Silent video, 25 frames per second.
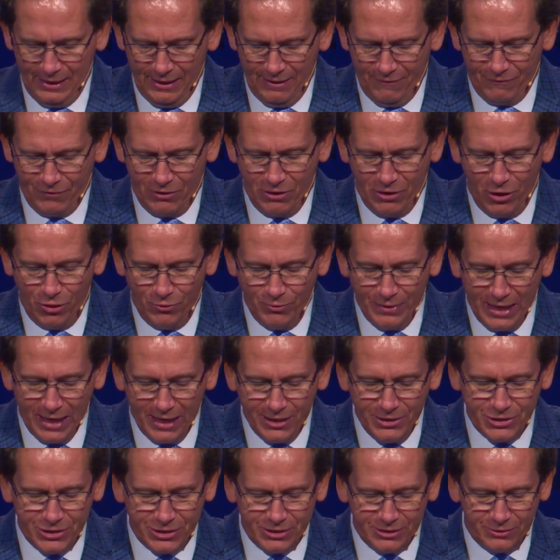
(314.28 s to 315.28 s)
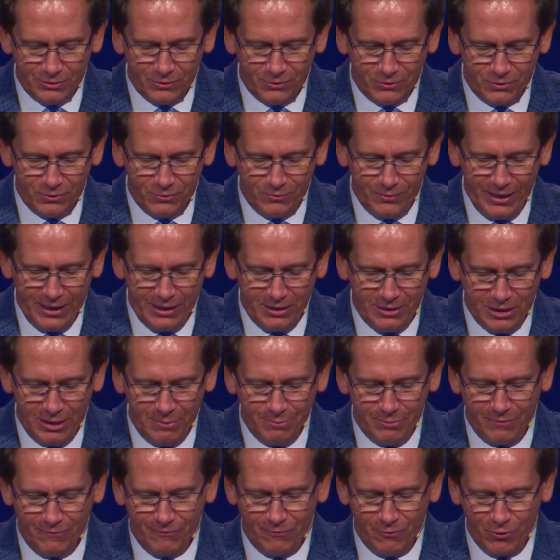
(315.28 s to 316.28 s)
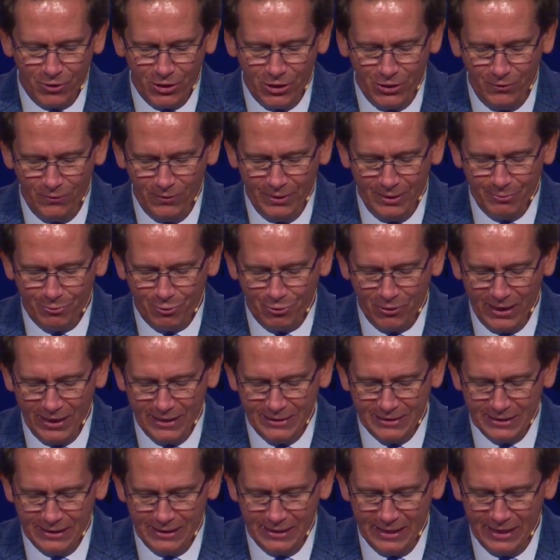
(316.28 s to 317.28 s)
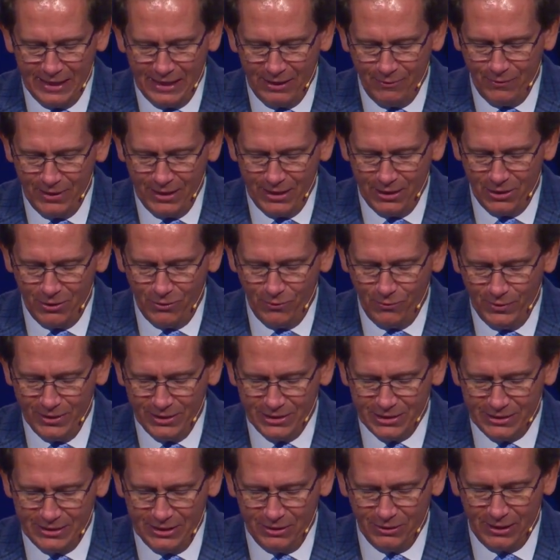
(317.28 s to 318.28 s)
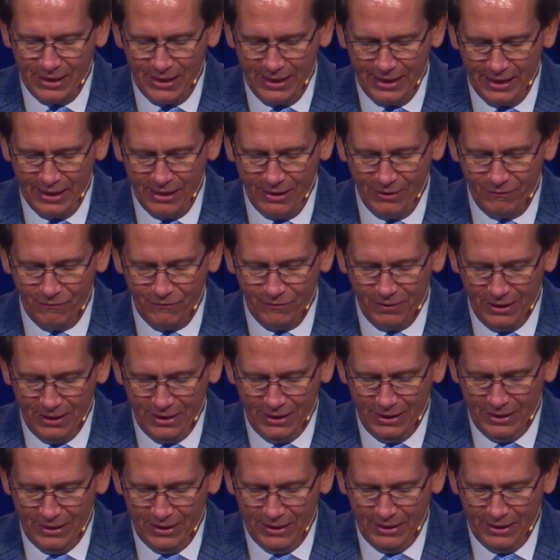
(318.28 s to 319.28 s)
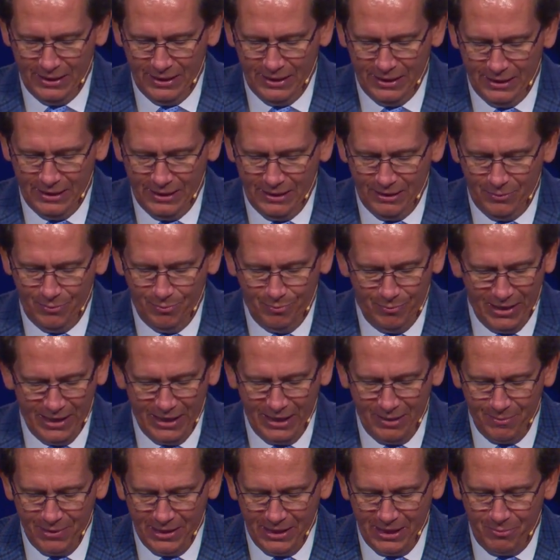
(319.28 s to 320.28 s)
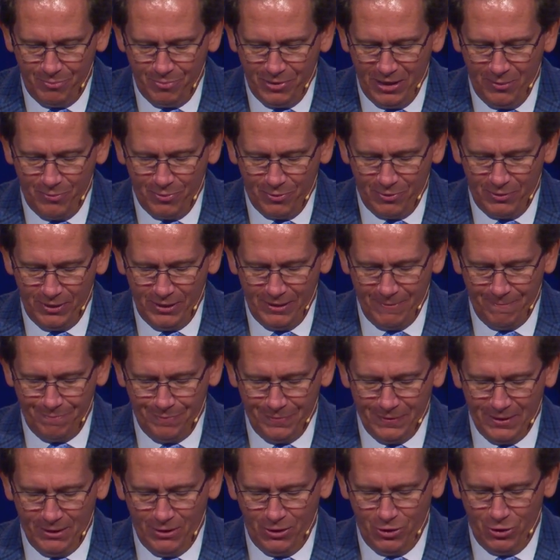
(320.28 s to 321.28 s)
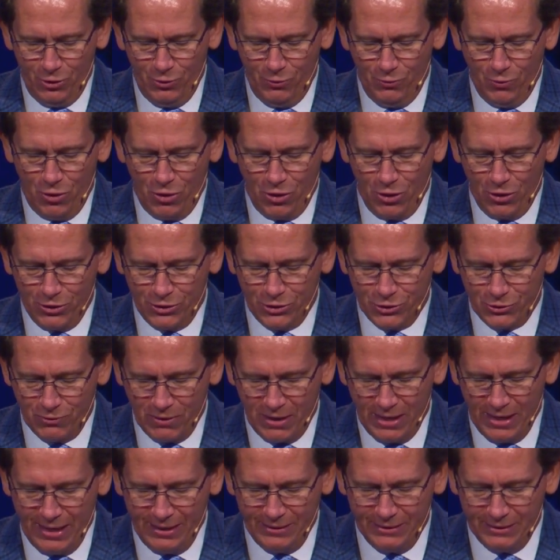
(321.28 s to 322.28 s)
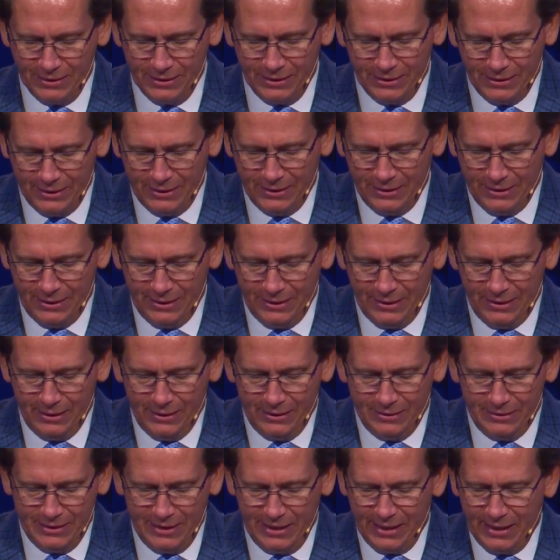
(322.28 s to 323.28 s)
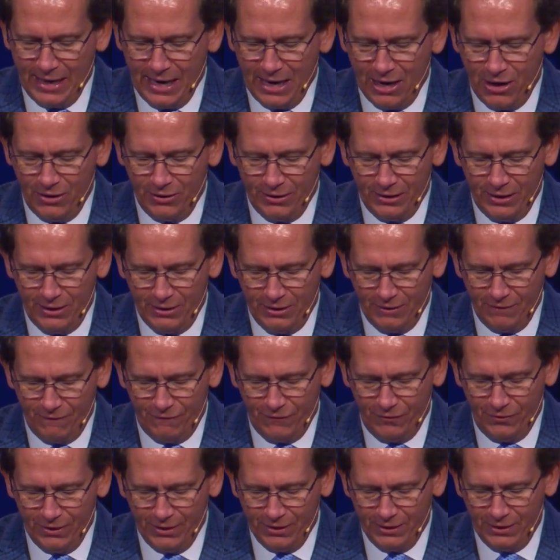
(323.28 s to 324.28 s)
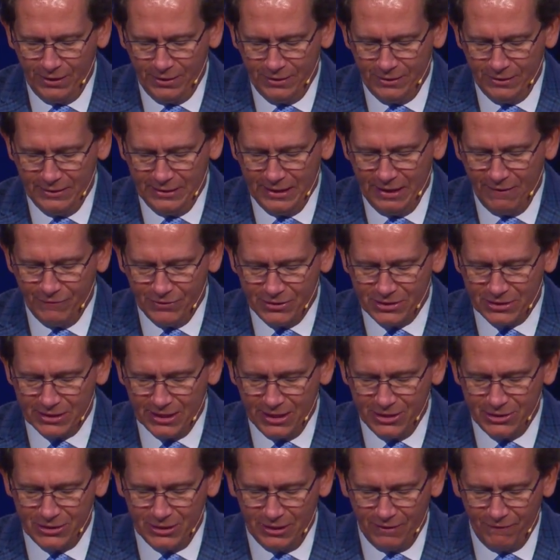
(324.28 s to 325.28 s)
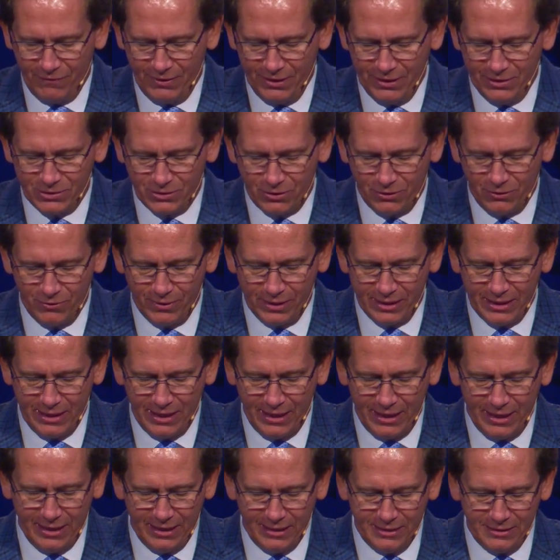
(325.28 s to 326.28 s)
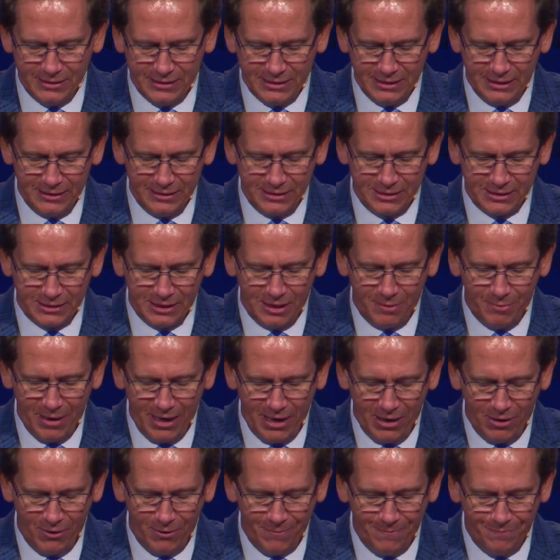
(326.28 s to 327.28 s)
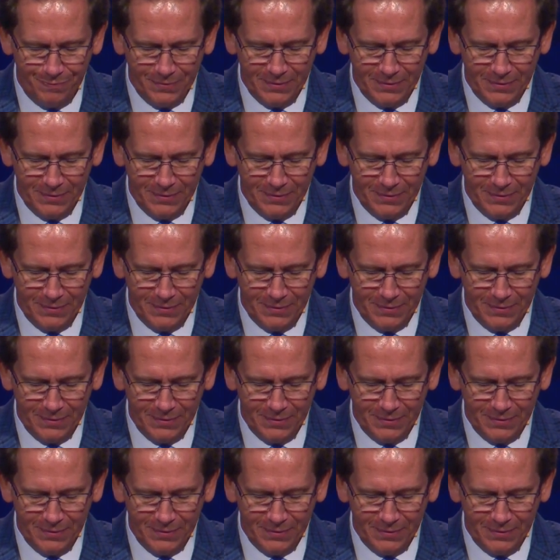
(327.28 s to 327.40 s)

For our own nation, Lord, we come before you and pray today. We know we still have many, many people who are trying to dig out of the devastation of these hurricanes and somehow